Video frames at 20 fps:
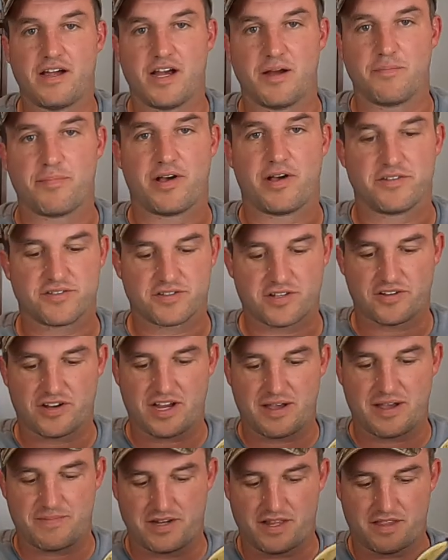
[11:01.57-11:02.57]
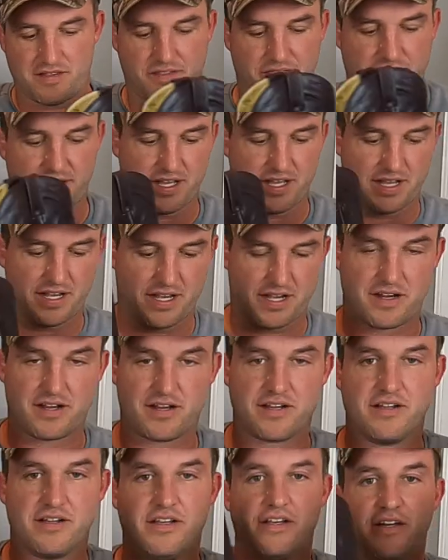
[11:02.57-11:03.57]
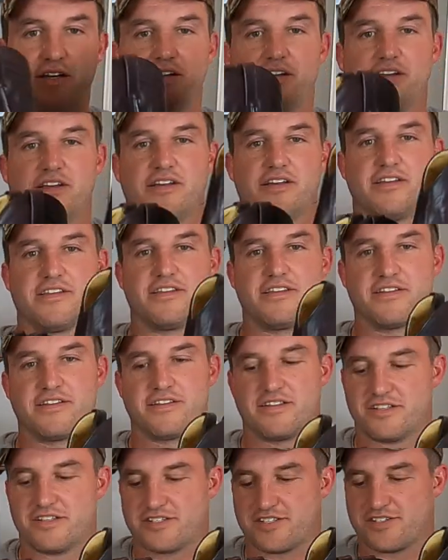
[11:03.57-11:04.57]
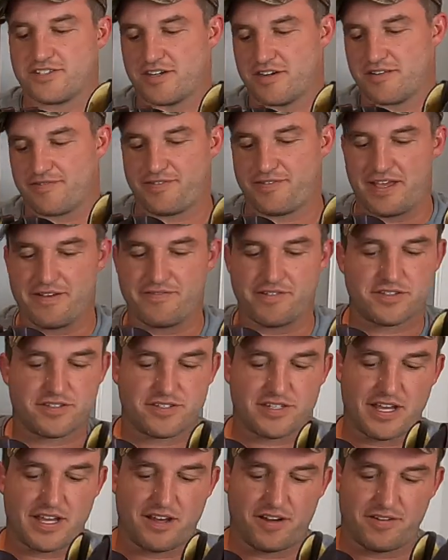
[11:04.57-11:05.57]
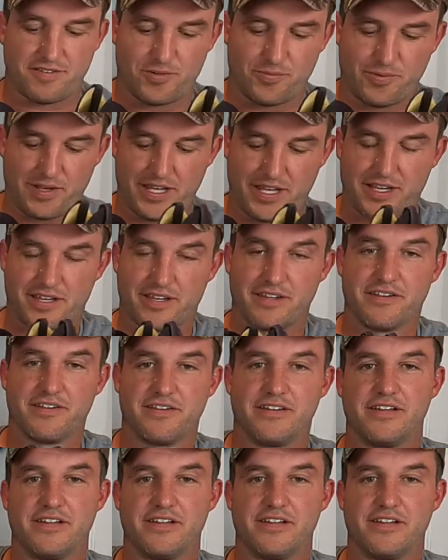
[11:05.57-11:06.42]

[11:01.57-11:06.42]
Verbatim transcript: All right, Paul's gonna grab another thing here. This is our favorite sale of the week.